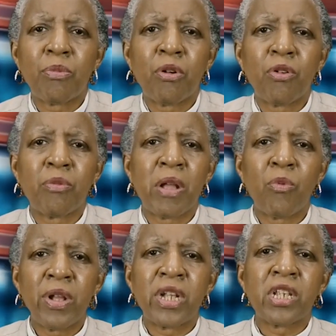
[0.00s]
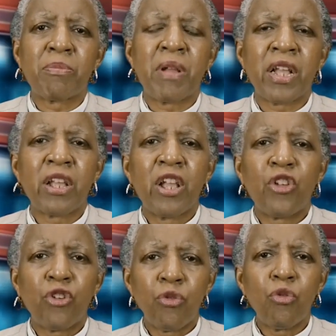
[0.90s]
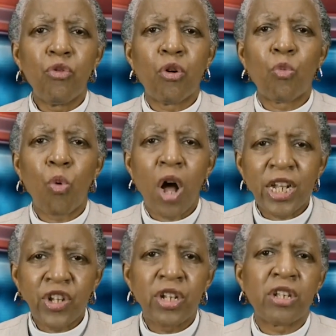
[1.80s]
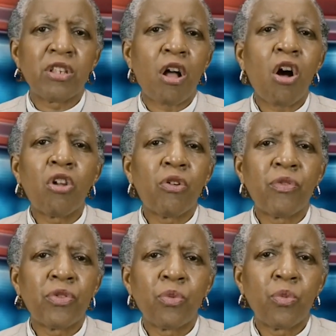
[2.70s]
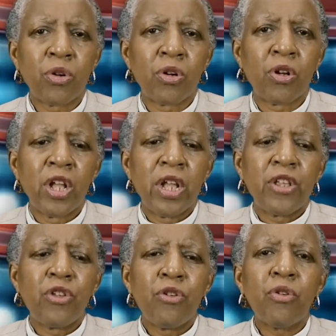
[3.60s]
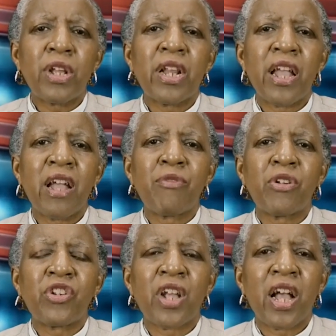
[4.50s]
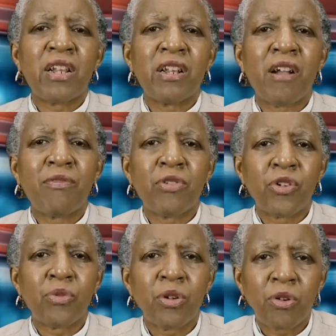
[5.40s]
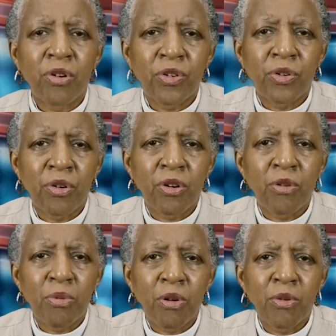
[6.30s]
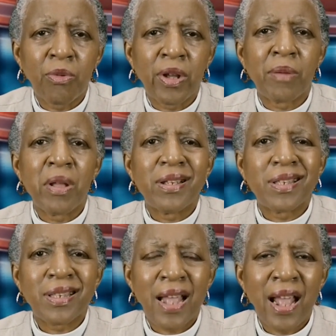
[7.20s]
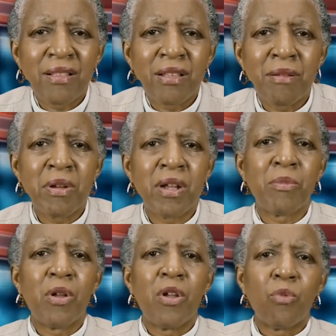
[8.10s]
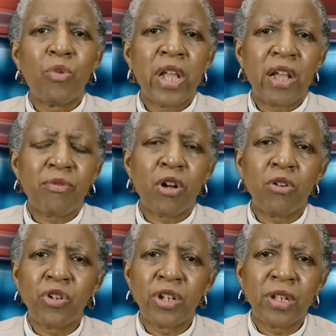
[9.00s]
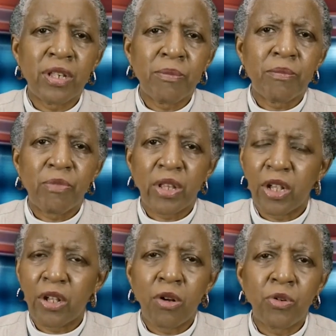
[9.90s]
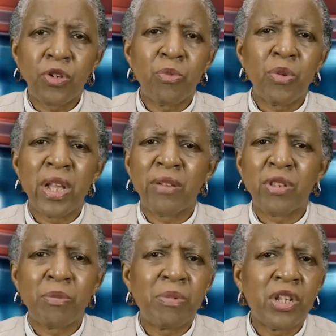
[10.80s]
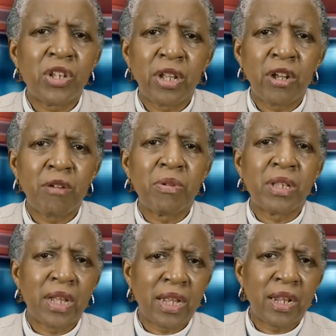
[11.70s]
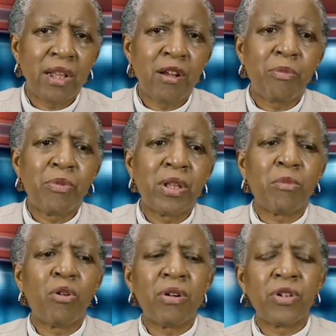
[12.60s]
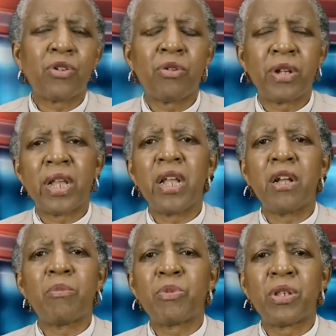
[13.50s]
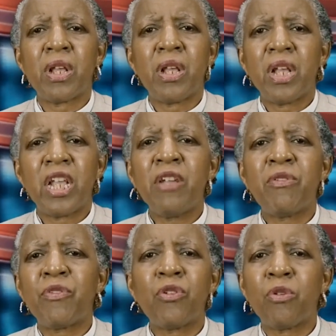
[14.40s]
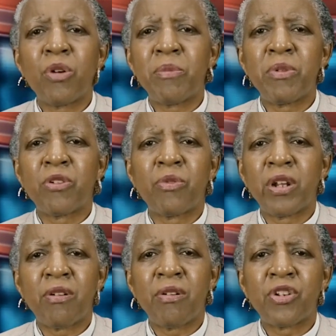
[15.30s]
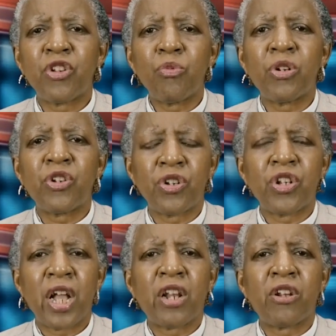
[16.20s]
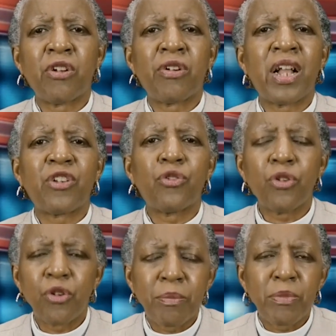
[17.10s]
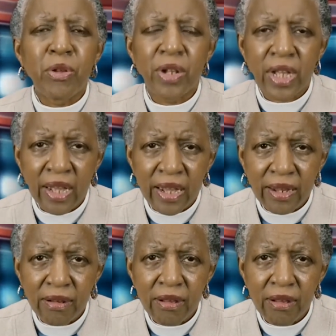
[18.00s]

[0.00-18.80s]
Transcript: program, and we expect you who are watching us all over the world, you can have your child in our virtual oratorical program. Sign them up. We have coaches and coaching. We have speech therapists that can help them. Oratory helps. Even if you don't want to be a great orator, you want your child to learn how to communicate.